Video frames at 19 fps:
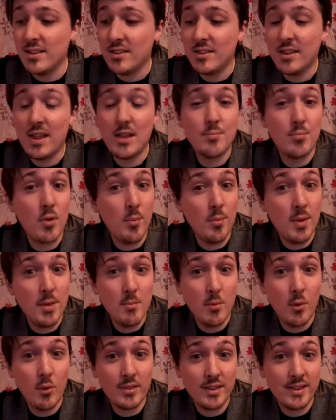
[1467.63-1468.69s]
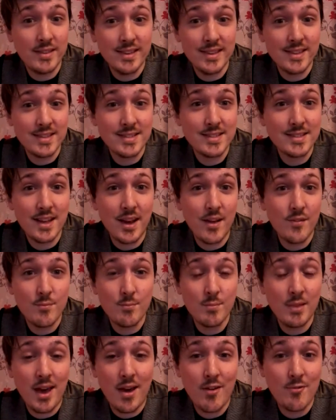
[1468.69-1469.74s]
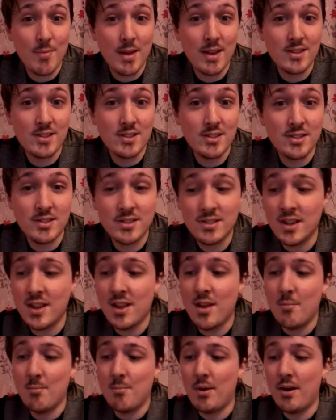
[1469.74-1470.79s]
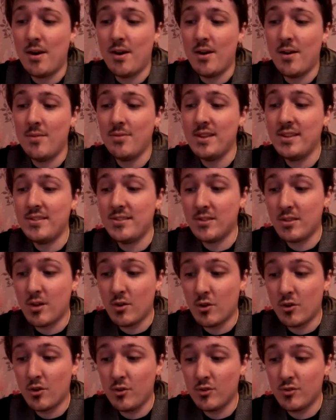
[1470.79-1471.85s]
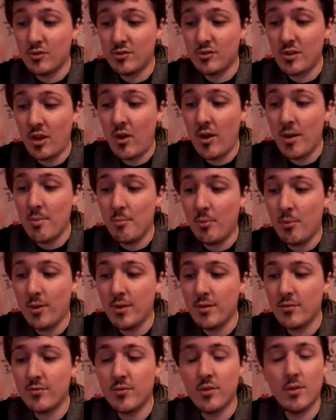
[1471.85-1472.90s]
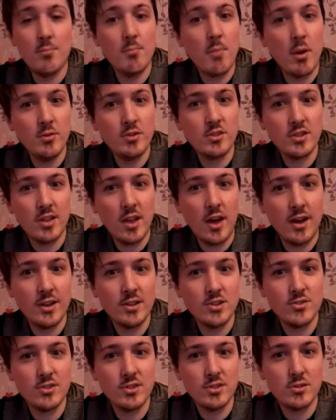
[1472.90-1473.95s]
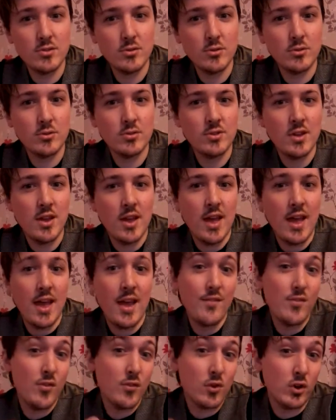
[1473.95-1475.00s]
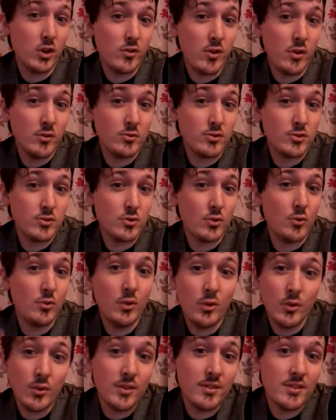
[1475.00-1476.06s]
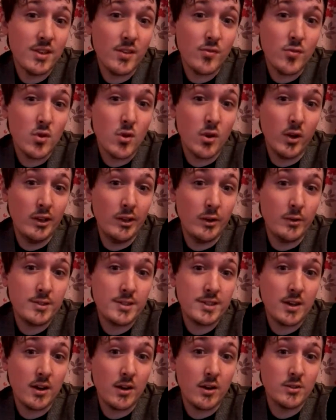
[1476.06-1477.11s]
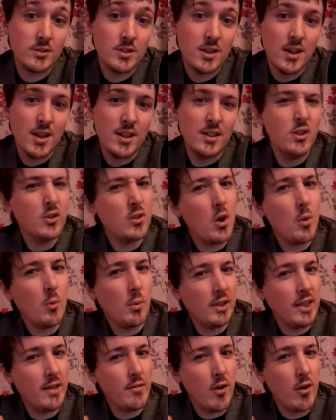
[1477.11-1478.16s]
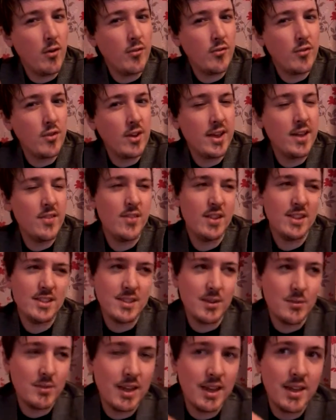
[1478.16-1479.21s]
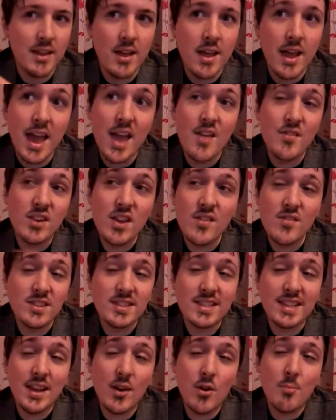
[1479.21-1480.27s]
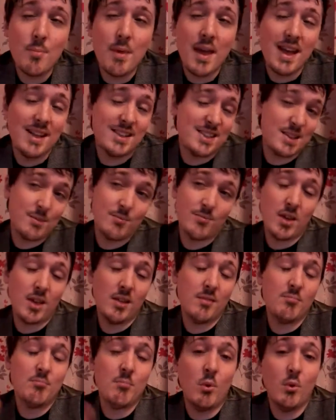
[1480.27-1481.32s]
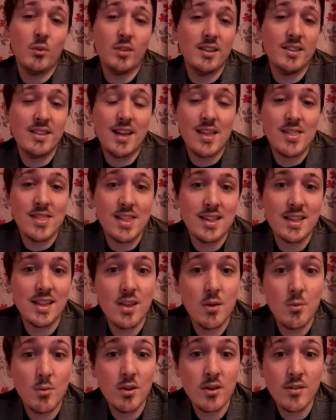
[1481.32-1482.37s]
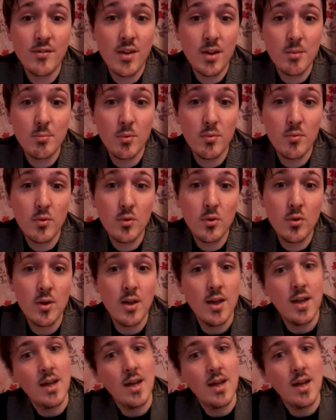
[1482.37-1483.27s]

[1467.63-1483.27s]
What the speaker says: There's probably more than this that I've mentioned, but this is a good starting point for most of the high street stores. If you've got your own store, look and see if they've got a loyalty card. Look at what they're offering. If it's only, even if it's a little bit, it's something more than nothing that you wouldn't have had before.